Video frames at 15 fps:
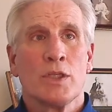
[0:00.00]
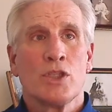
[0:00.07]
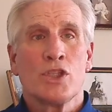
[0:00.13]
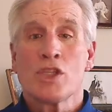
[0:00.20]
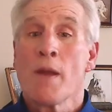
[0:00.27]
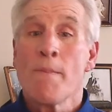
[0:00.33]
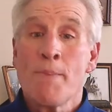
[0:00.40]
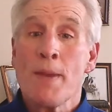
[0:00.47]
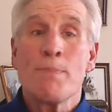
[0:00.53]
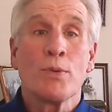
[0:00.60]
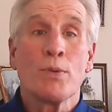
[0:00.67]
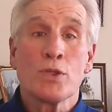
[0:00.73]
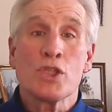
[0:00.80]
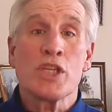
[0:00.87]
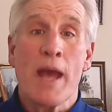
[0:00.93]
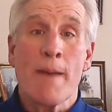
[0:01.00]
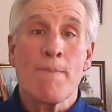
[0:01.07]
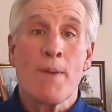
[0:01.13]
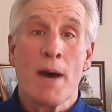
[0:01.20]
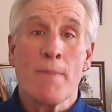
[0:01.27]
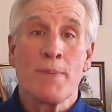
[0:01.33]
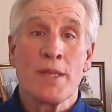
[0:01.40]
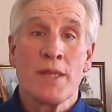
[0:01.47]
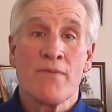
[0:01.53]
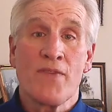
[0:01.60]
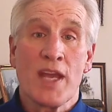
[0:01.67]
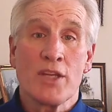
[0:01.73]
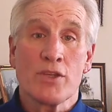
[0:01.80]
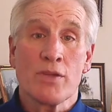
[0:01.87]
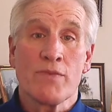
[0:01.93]
some people step up in the
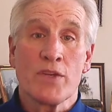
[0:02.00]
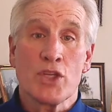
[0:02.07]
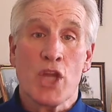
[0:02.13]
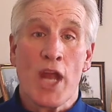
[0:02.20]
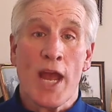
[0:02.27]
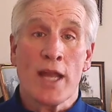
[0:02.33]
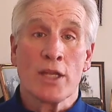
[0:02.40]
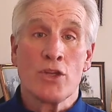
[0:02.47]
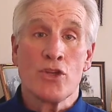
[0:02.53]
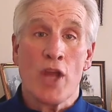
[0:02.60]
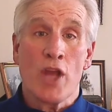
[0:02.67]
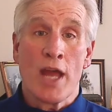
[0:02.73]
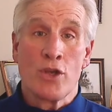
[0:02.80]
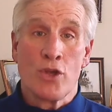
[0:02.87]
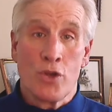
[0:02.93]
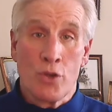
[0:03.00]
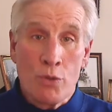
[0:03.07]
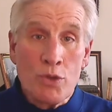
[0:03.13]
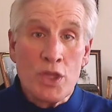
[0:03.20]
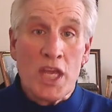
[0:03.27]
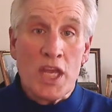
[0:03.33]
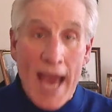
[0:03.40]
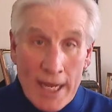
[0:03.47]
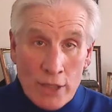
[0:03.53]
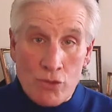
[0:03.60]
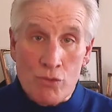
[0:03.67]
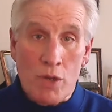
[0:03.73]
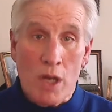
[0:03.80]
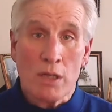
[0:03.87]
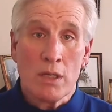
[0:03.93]
face of a challenge and do the
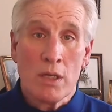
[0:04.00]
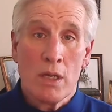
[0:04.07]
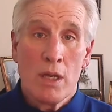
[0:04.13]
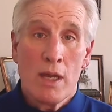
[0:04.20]
extra.